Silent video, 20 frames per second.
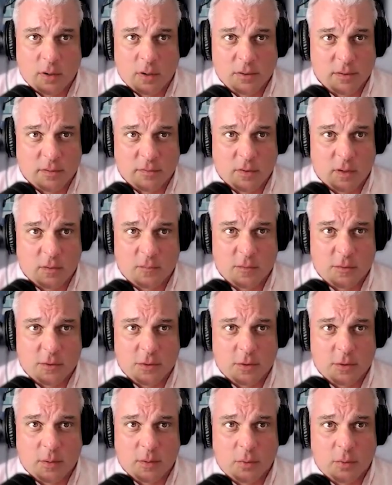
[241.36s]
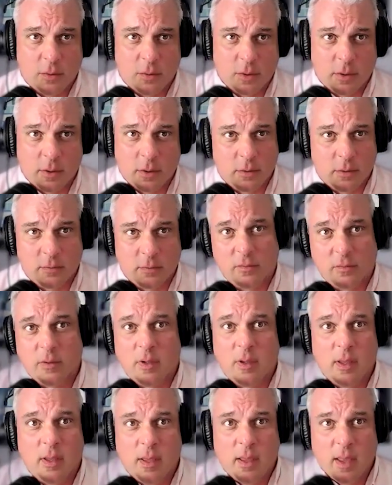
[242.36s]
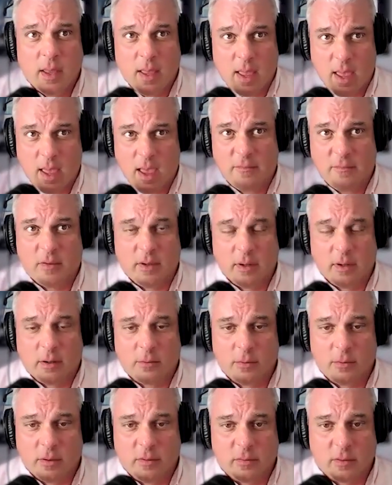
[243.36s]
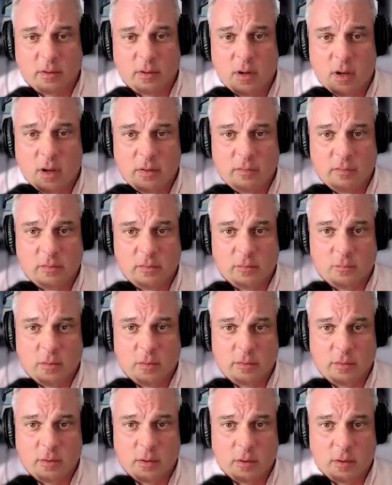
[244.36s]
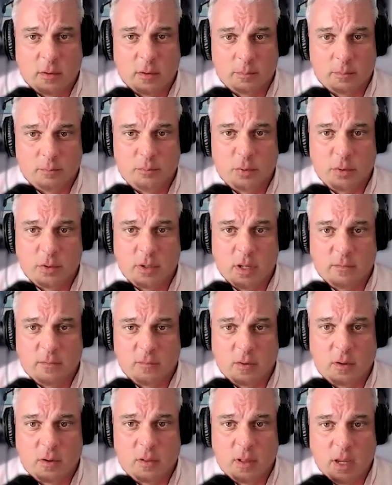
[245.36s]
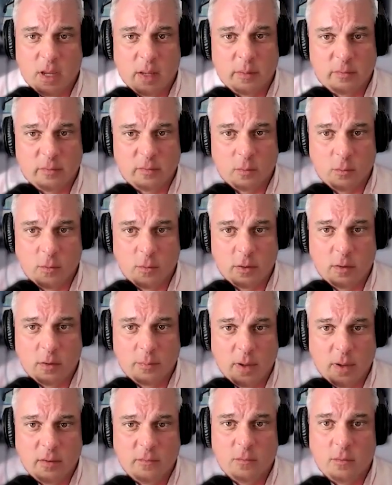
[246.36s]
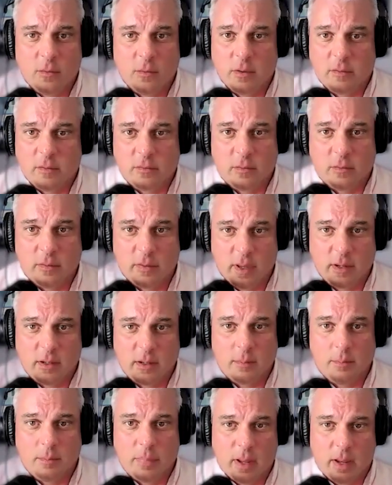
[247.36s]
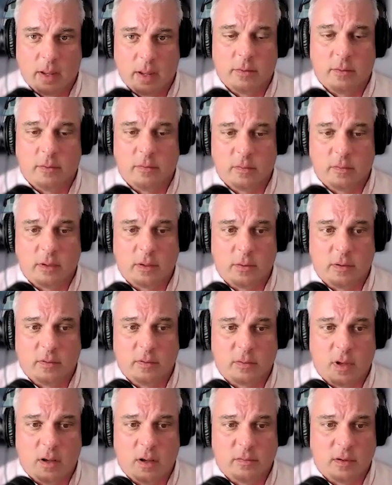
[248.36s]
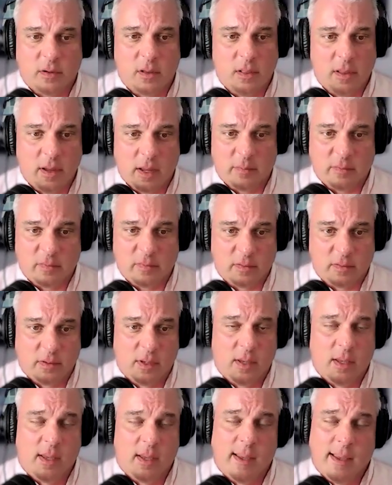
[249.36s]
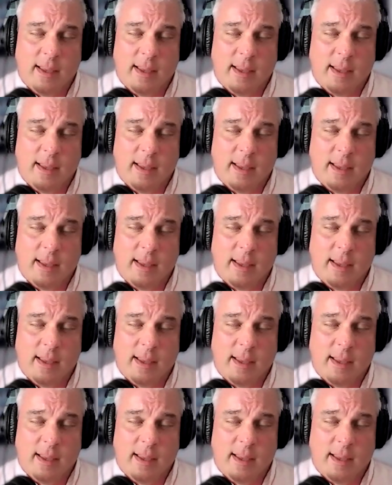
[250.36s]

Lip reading: or partially self-insured employers have to increase the cost of what they're booking for claims from what you pay for it so they can pay those increased costs and claims.